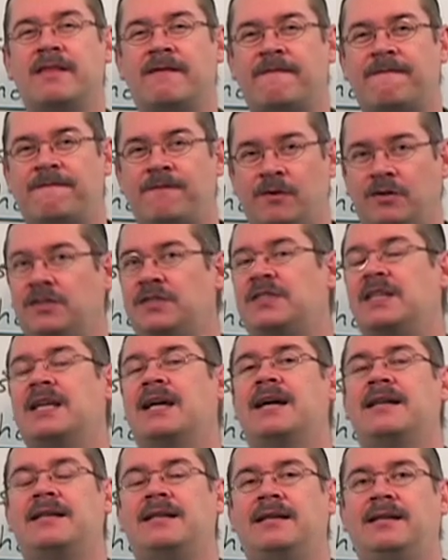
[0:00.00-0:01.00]
the first
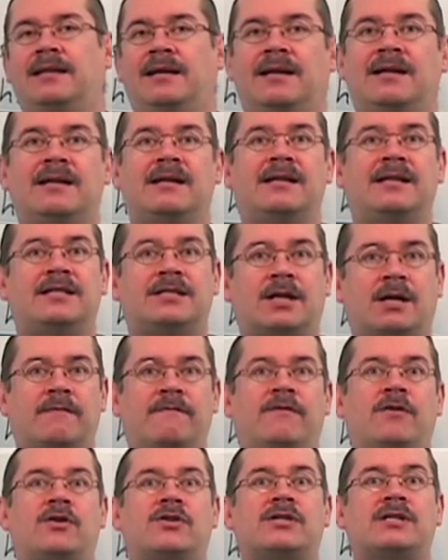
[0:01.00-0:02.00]
thing I need is a
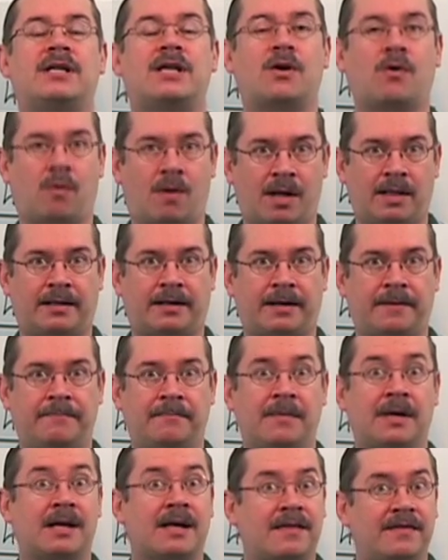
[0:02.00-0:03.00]
conversion equality.
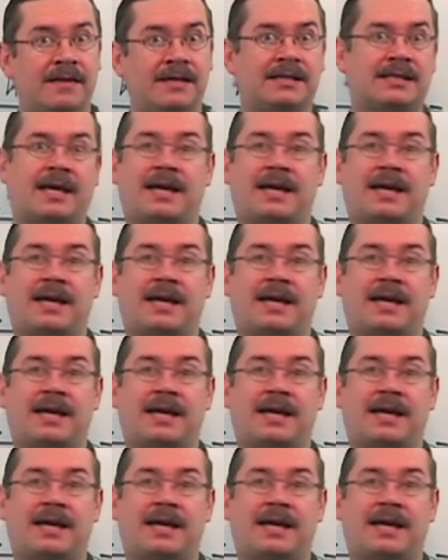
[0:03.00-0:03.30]
In this